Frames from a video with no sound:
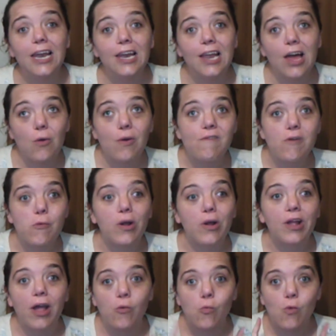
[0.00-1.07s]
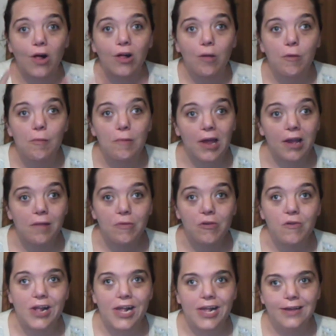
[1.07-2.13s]
Hello everyone and welcome to
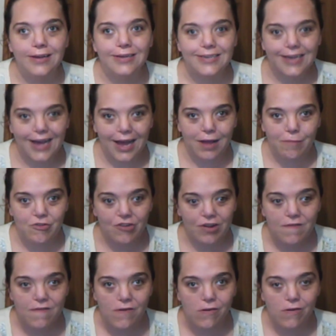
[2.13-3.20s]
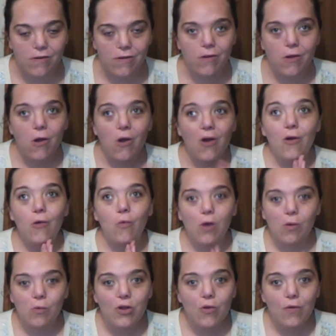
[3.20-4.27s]
Blind Beauty. I'm Jennifer.
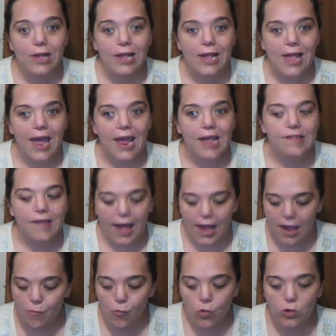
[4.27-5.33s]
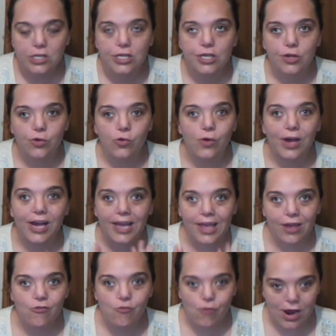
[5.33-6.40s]
What we're doing today is I am going to do a
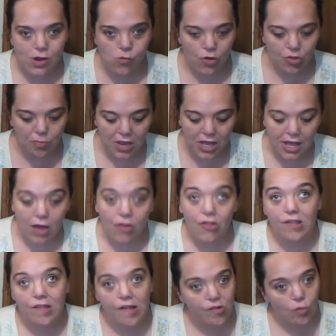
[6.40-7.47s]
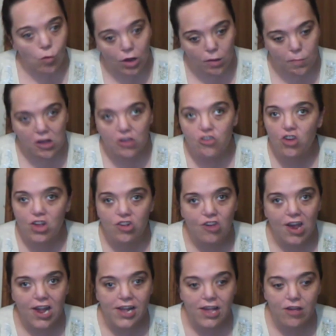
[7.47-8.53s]
get ready with me. Now this is going to be a
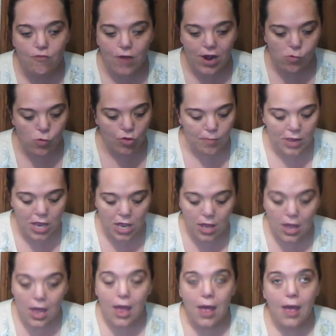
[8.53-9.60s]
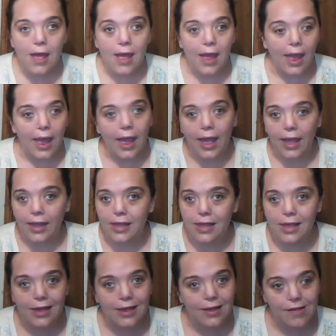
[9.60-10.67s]
chit chatty get ready with me
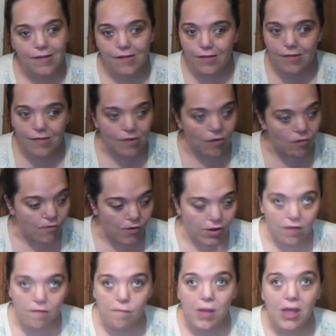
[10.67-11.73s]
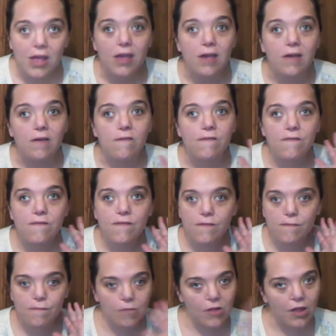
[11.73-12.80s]
and so forgive me if,
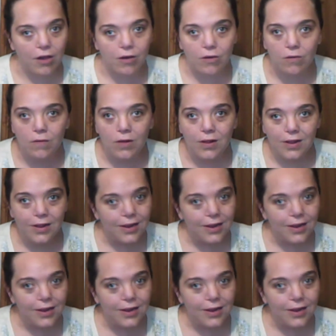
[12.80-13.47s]
you know,